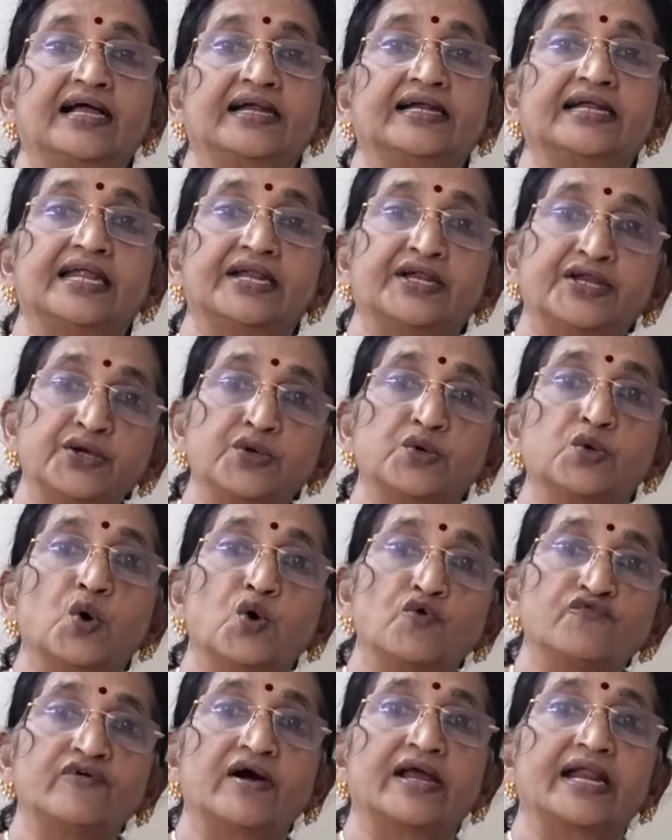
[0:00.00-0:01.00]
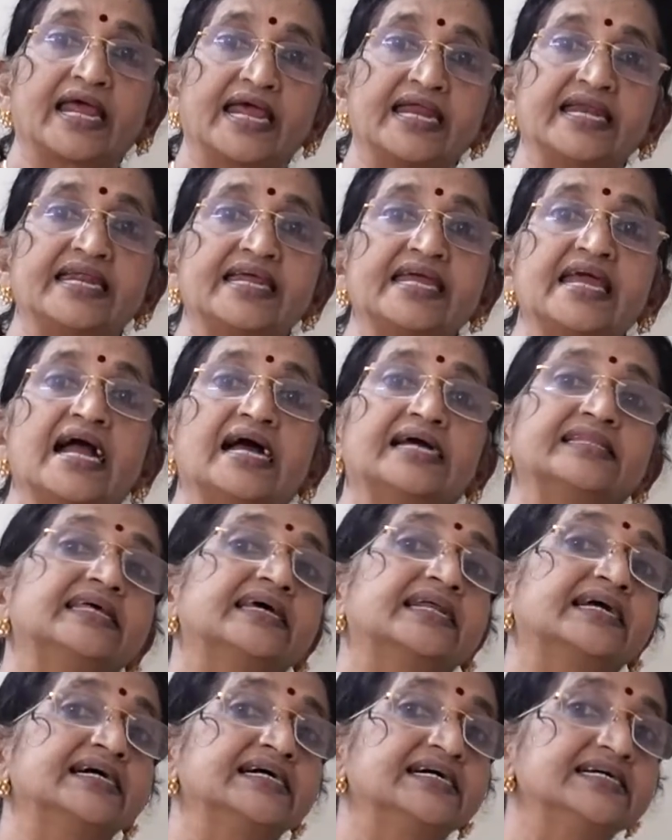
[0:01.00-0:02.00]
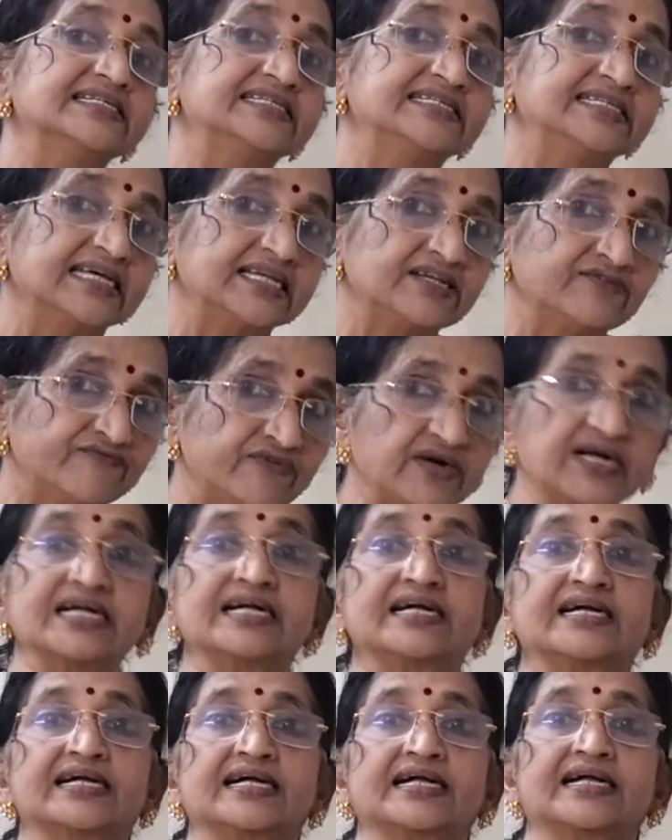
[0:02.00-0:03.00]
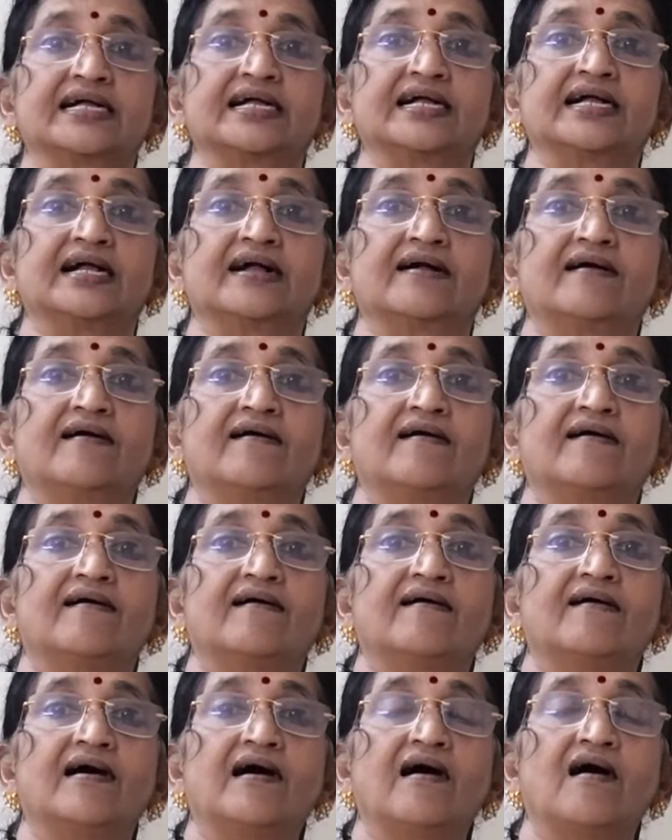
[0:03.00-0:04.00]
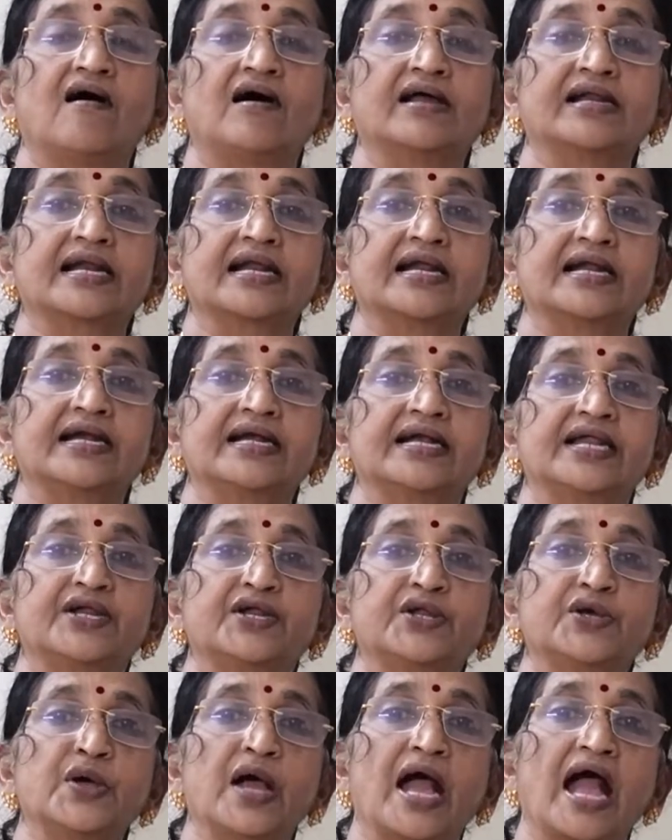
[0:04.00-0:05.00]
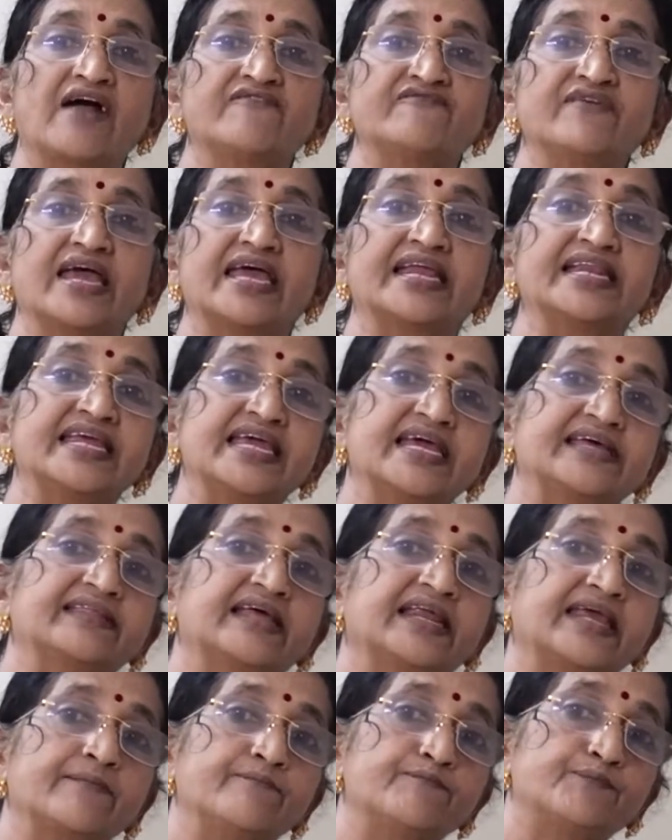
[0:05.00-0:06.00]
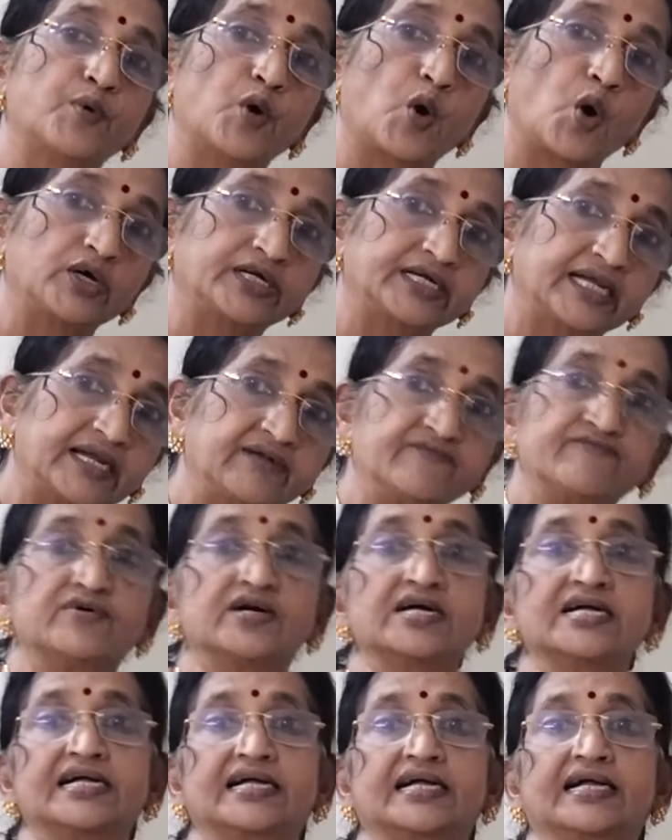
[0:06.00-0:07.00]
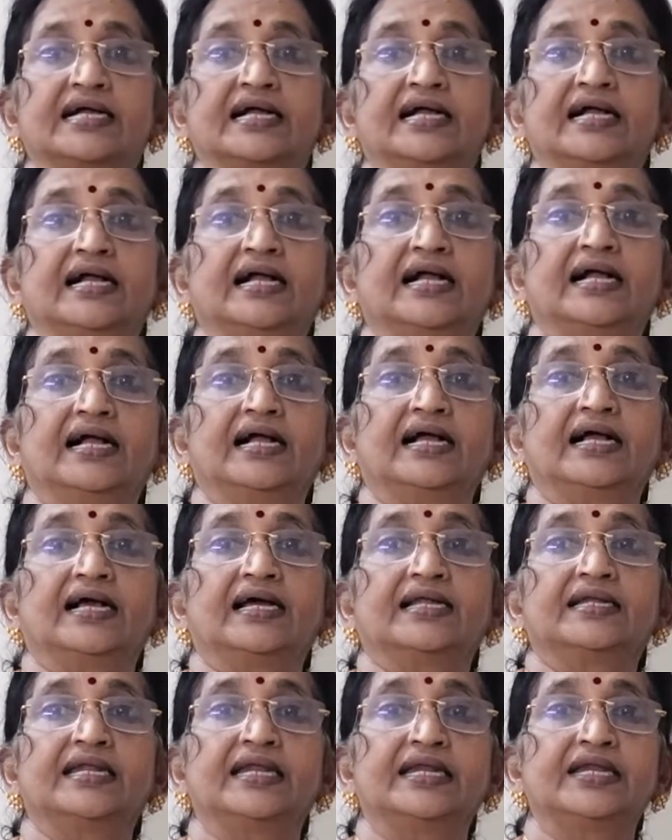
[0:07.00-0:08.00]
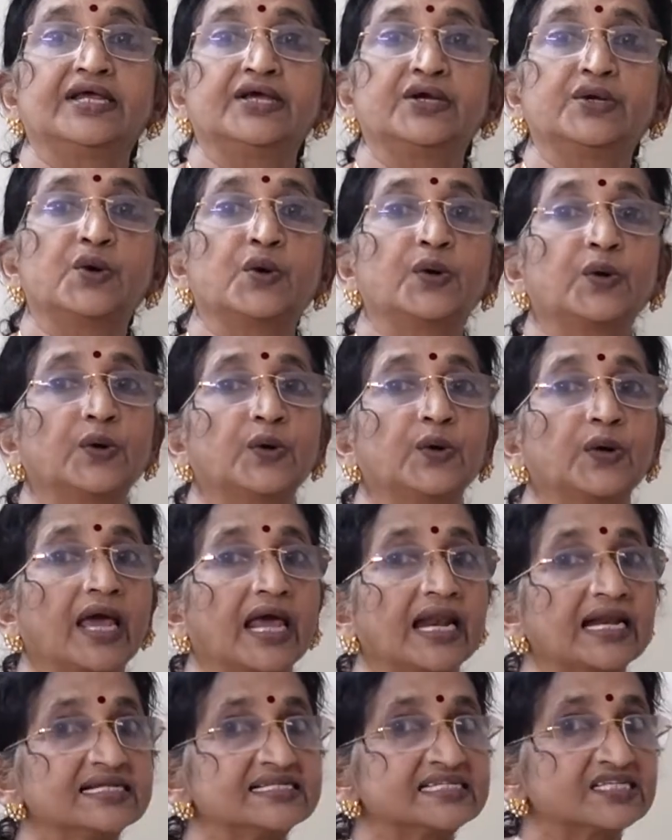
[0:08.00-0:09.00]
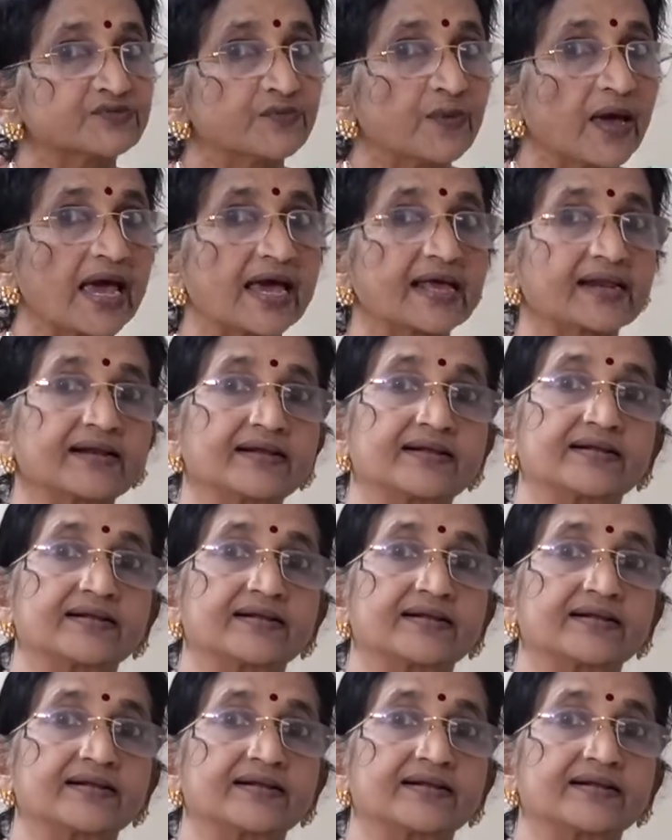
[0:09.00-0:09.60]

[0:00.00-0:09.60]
Did you go for any other urgent work? Or did you have any other important work? Did you go elsewhere?